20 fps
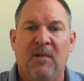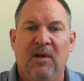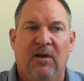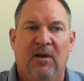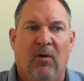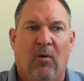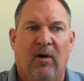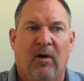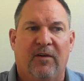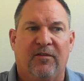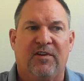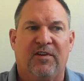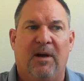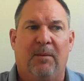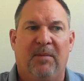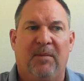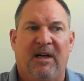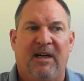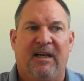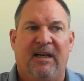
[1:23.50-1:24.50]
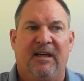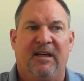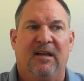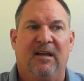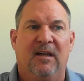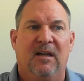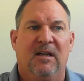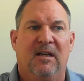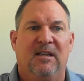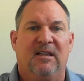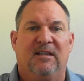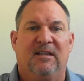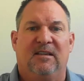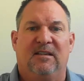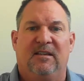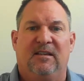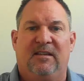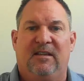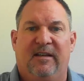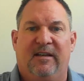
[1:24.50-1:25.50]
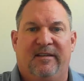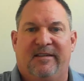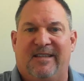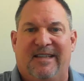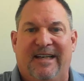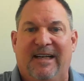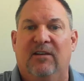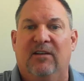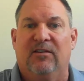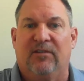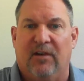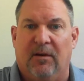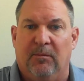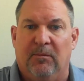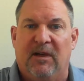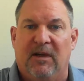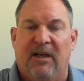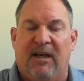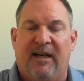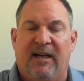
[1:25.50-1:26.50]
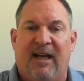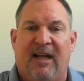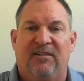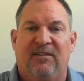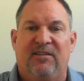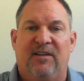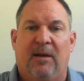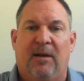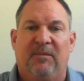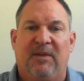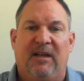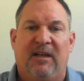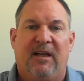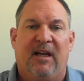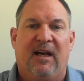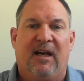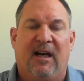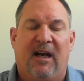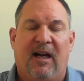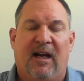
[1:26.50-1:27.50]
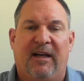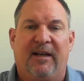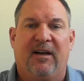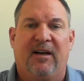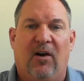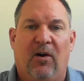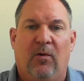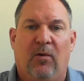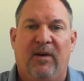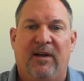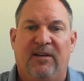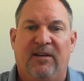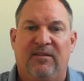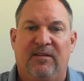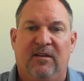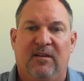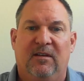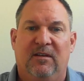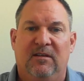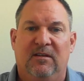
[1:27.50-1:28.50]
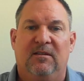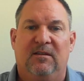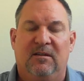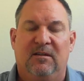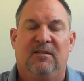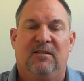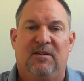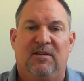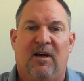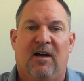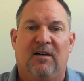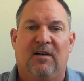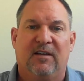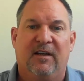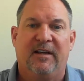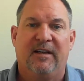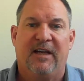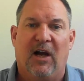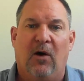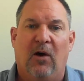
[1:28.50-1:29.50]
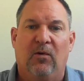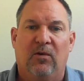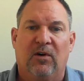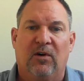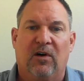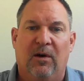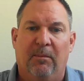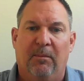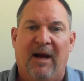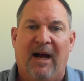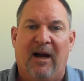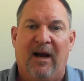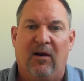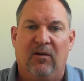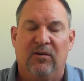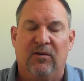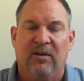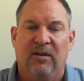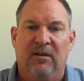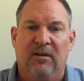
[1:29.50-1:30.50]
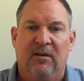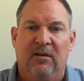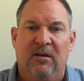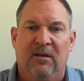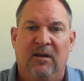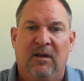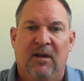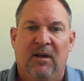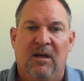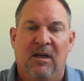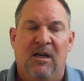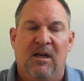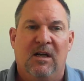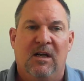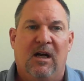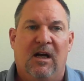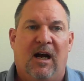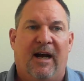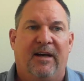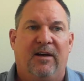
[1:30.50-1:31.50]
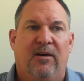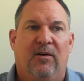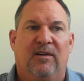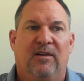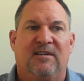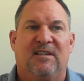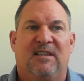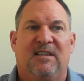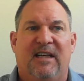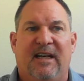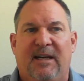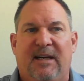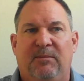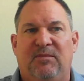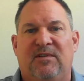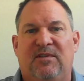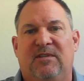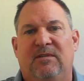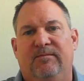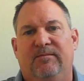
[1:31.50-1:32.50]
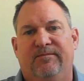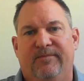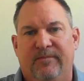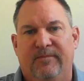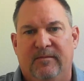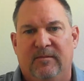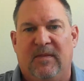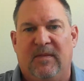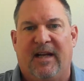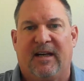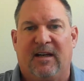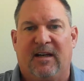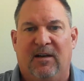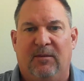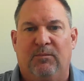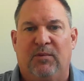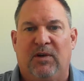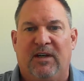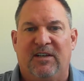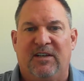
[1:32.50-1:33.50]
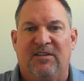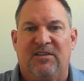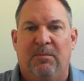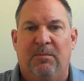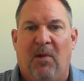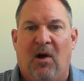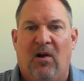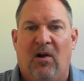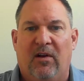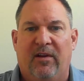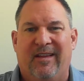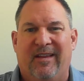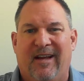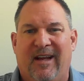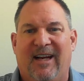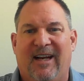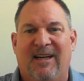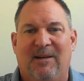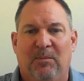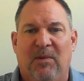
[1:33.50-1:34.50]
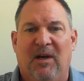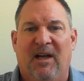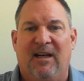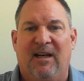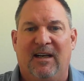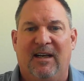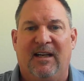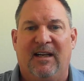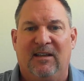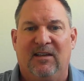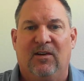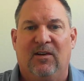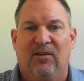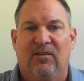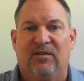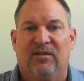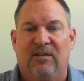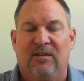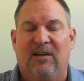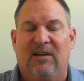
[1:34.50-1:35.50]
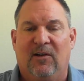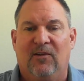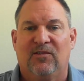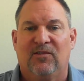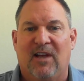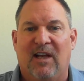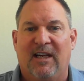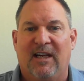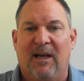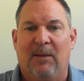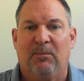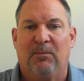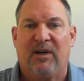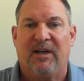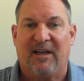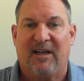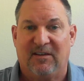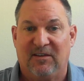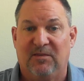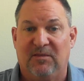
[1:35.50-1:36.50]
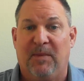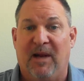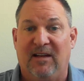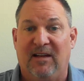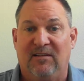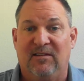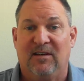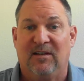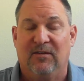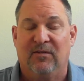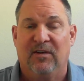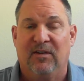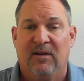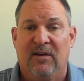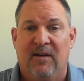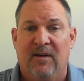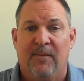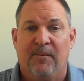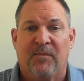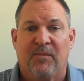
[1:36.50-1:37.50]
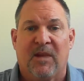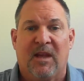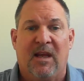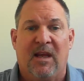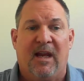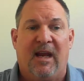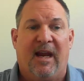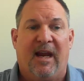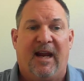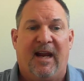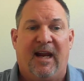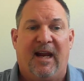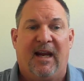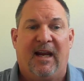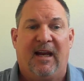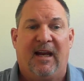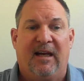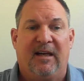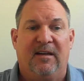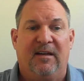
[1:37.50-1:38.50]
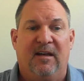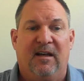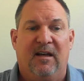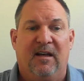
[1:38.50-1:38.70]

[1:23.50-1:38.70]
or if somebody steals them. And that's something that I always talk to the owner about. I know it seems like a pretty small thing, but those can get pretty expensive. And